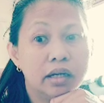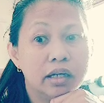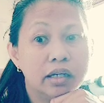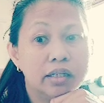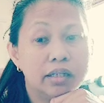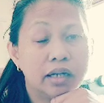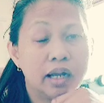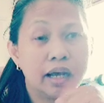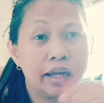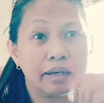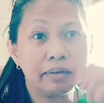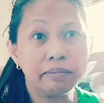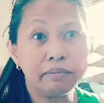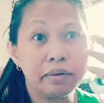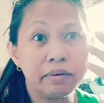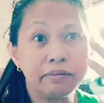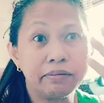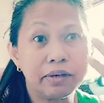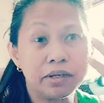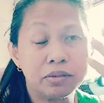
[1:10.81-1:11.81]
it's like
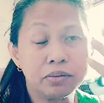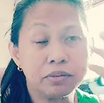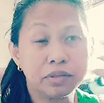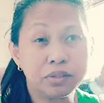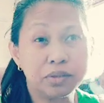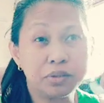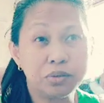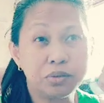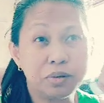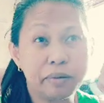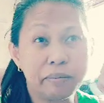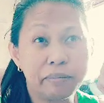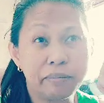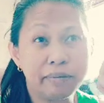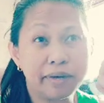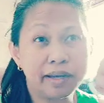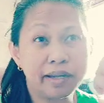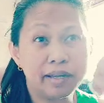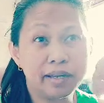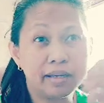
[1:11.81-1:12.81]
my face was
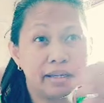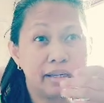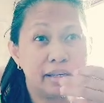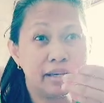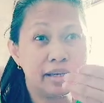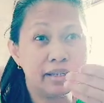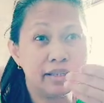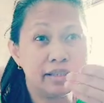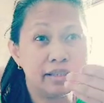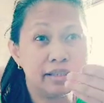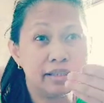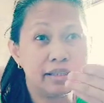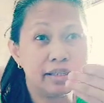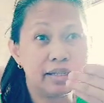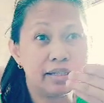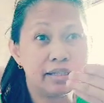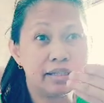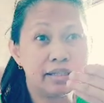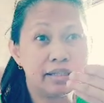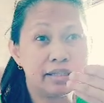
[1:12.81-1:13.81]
dropping, and
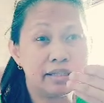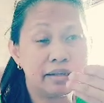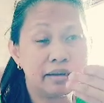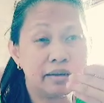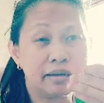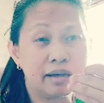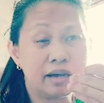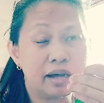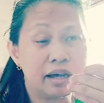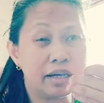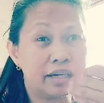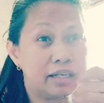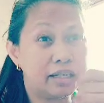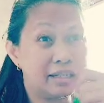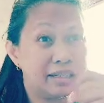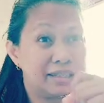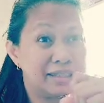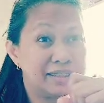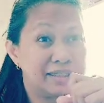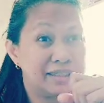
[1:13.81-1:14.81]
then I
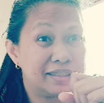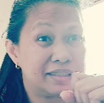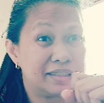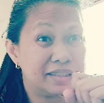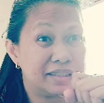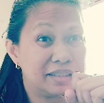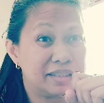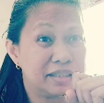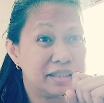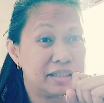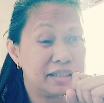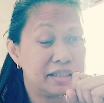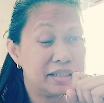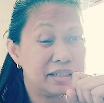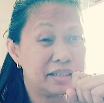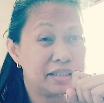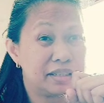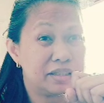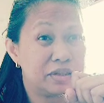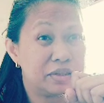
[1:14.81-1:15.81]
cannot
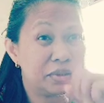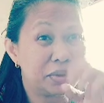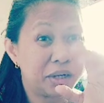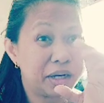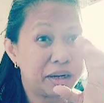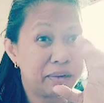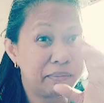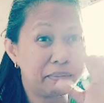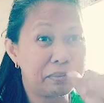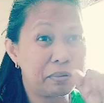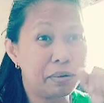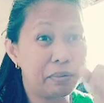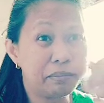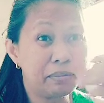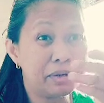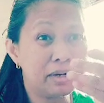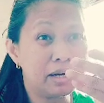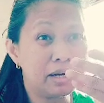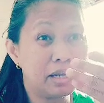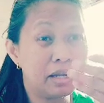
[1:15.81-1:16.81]
drink
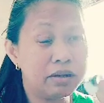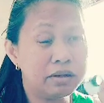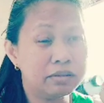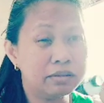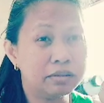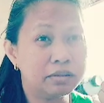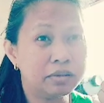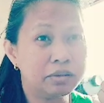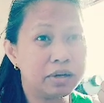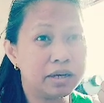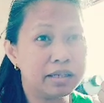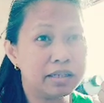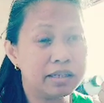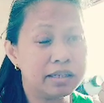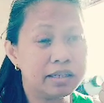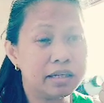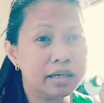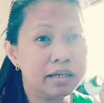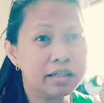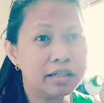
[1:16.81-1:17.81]
properly on the right
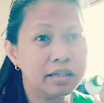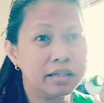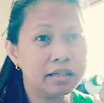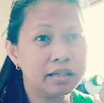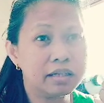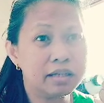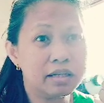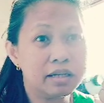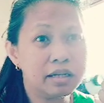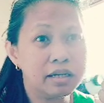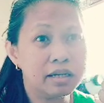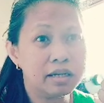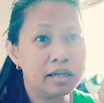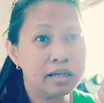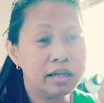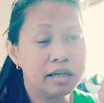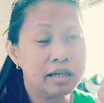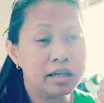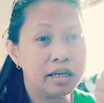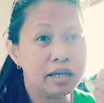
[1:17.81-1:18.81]
side,
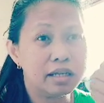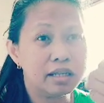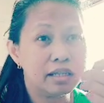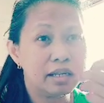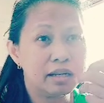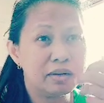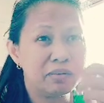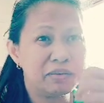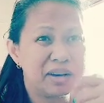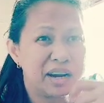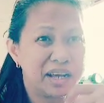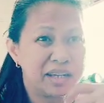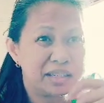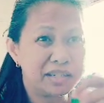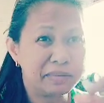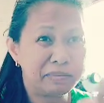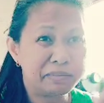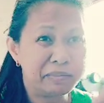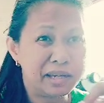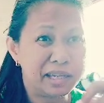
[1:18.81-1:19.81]
and then when I
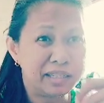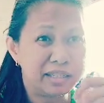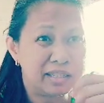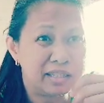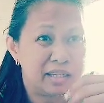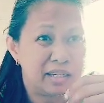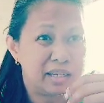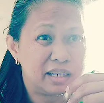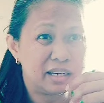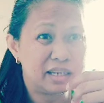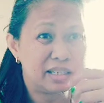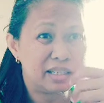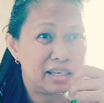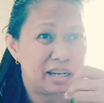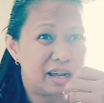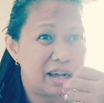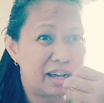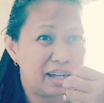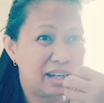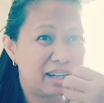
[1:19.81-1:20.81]
spit, it's
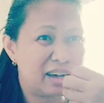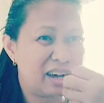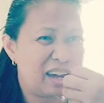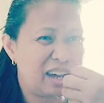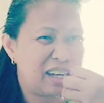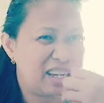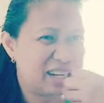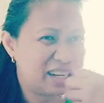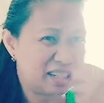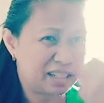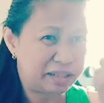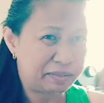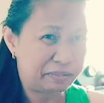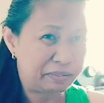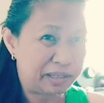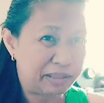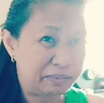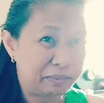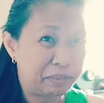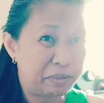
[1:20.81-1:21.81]
like I cannot
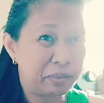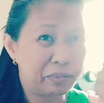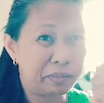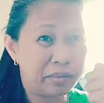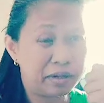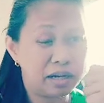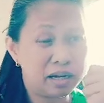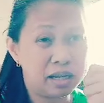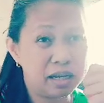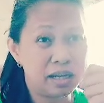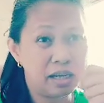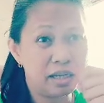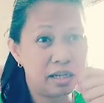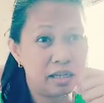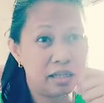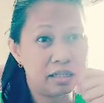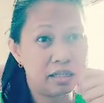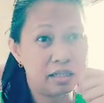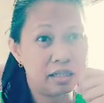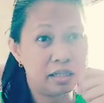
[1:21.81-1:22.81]
spit properly,
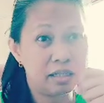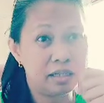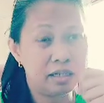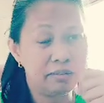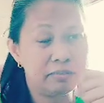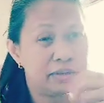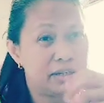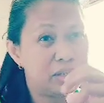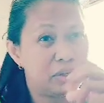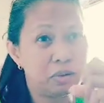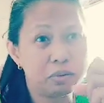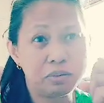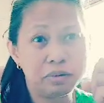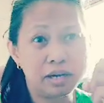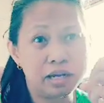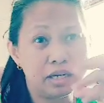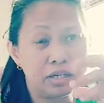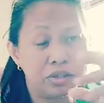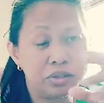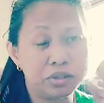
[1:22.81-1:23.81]
even though
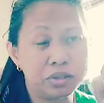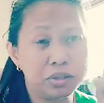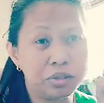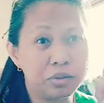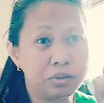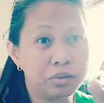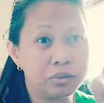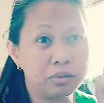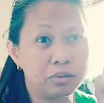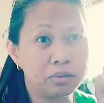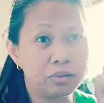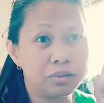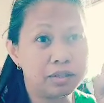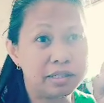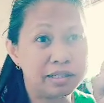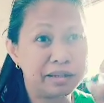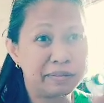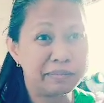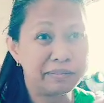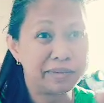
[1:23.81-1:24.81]
when I chew
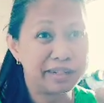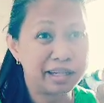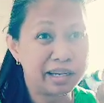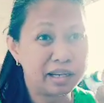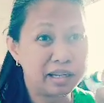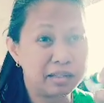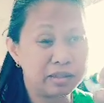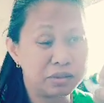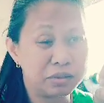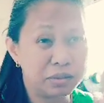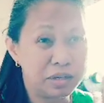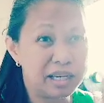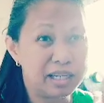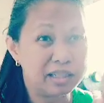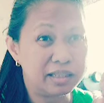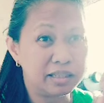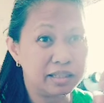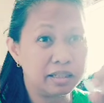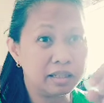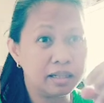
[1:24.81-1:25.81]
something to
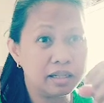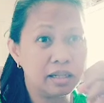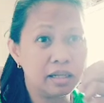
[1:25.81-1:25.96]
eat,